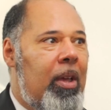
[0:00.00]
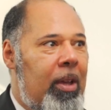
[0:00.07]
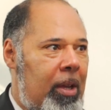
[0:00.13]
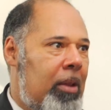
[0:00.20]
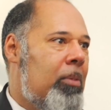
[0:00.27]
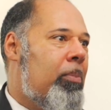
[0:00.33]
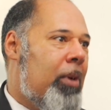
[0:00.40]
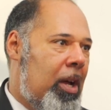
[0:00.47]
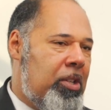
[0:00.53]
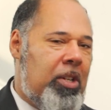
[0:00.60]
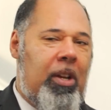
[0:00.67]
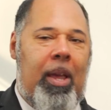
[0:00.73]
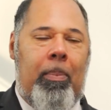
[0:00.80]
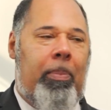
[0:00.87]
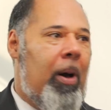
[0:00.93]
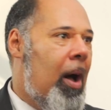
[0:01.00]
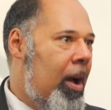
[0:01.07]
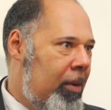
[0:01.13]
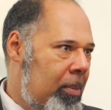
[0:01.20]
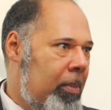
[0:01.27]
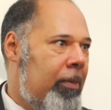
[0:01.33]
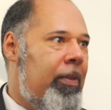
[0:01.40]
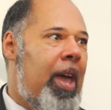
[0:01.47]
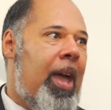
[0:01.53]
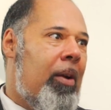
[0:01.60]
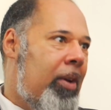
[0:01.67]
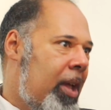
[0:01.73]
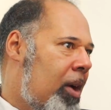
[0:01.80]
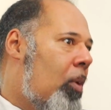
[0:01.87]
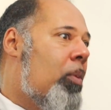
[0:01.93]
in Prussian Empire, in
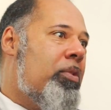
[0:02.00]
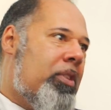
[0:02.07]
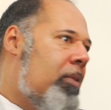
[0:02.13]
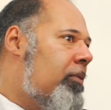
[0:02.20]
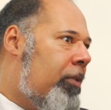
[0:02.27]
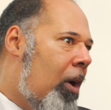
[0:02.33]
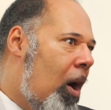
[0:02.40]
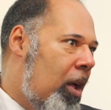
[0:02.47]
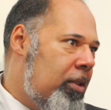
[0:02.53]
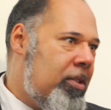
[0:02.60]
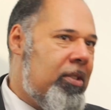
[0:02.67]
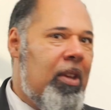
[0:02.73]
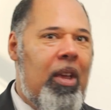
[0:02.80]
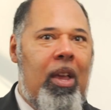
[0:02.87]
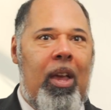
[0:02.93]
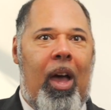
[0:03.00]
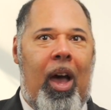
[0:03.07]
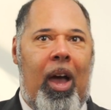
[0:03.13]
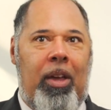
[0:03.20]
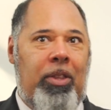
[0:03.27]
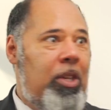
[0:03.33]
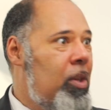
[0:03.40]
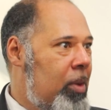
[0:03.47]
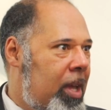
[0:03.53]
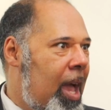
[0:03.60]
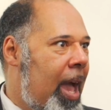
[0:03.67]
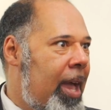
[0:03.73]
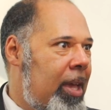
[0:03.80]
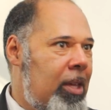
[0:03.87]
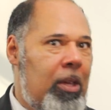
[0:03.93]
Bavaria, also France, the UK.